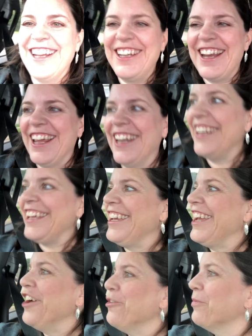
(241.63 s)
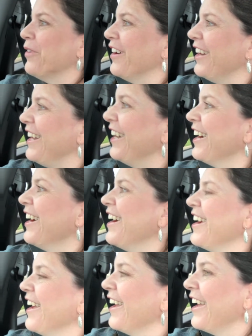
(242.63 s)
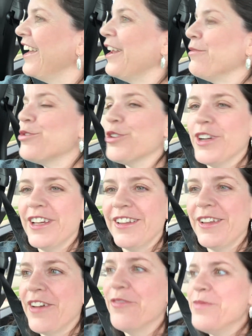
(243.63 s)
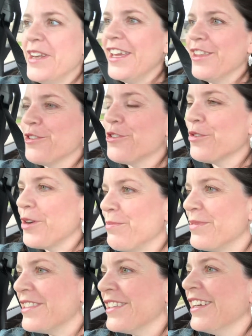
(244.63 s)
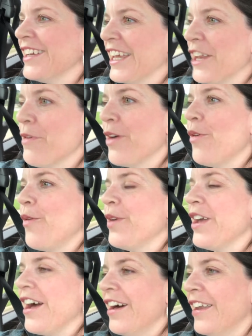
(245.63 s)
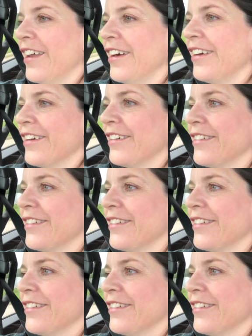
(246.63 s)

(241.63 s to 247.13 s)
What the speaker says: dandy helper here, and I'm sure he'll have many other trips. Anyway, well, we got a